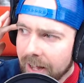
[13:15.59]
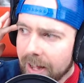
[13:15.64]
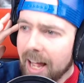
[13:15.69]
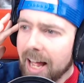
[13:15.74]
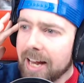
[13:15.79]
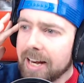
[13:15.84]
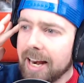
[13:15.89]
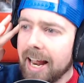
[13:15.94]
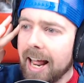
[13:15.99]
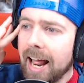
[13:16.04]

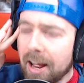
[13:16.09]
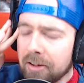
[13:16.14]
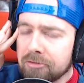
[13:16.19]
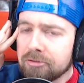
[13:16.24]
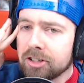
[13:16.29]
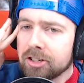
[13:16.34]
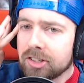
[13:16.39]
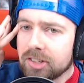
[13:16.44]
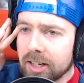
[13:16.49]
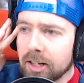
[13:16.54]
and
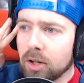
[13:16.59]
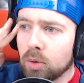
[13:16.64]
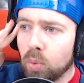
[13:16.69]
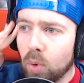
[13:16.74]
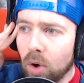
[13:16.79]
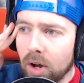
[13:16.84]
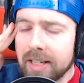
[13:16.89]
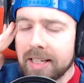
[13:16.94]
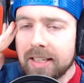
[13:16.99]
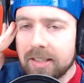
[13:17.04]
every single
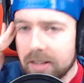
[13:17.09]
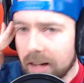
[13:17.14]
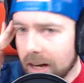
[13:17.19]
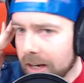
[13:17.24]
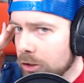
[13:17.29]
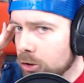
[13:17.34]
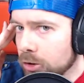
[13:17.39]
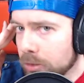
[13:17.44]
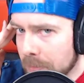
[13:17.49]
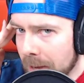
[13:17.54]
one he
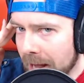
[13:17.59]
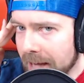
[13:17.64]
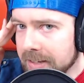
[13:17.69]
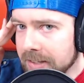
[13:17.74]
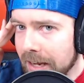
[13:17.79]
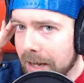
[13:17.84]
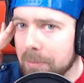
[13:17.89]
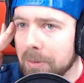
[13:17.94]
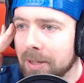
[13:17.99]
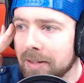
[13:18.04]
died to a
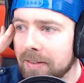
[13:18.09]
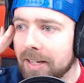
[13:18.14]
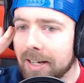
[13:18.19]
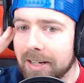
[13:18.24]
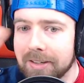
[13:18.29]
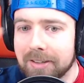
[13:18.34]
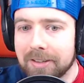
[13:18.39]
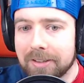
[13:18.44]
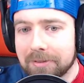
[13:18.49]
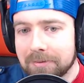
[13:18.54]
backstab in the end.